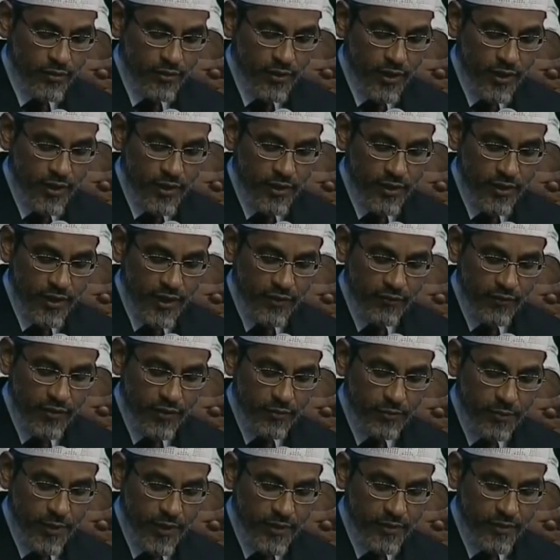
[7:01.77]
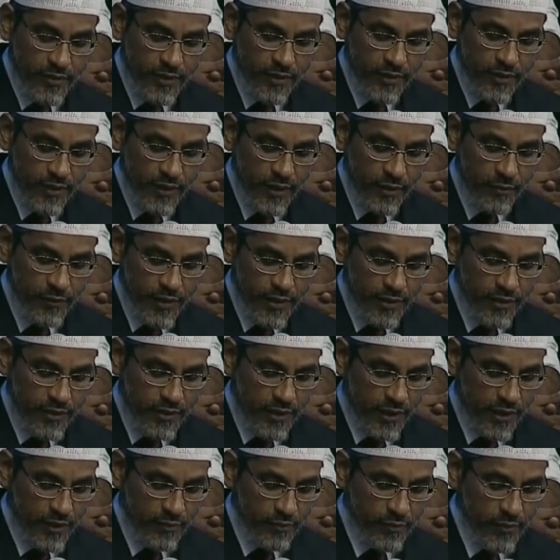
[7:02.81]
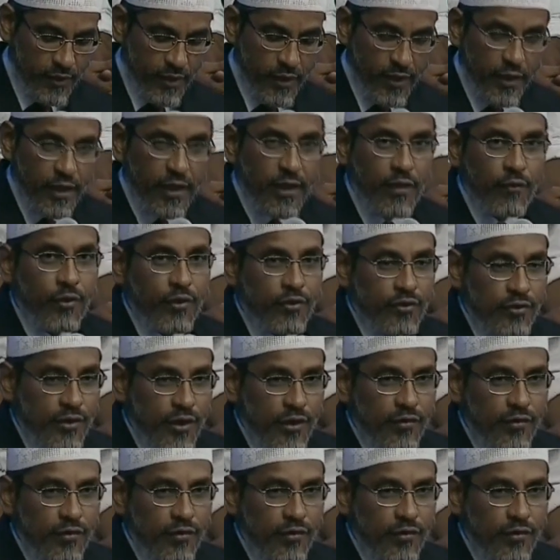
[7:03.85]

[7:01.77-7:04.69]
Zakir gave his best in the limited time he was